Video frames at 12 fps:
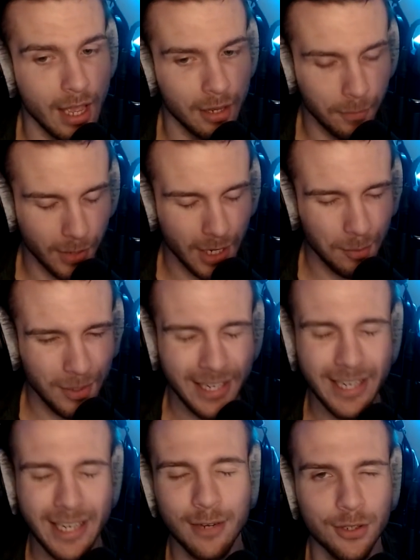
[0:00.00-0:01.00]
and
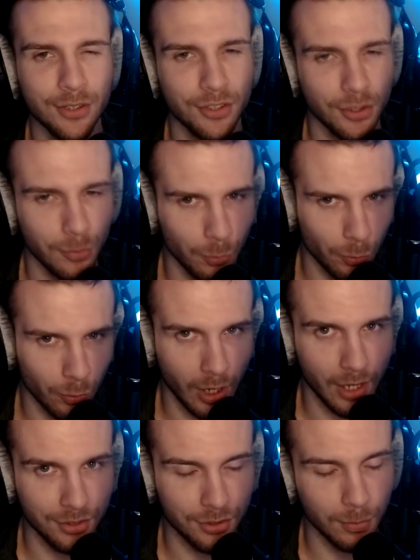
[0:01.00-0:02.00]
maybe even some
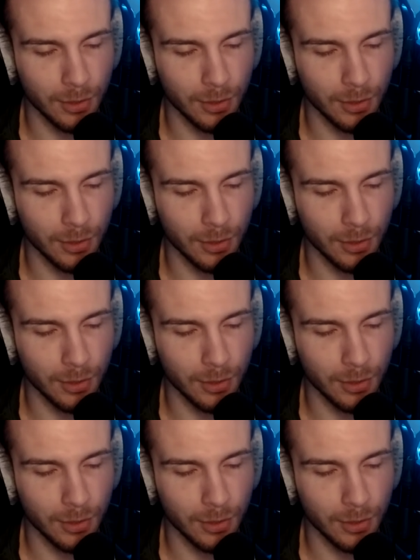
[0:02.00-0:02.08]
Rust,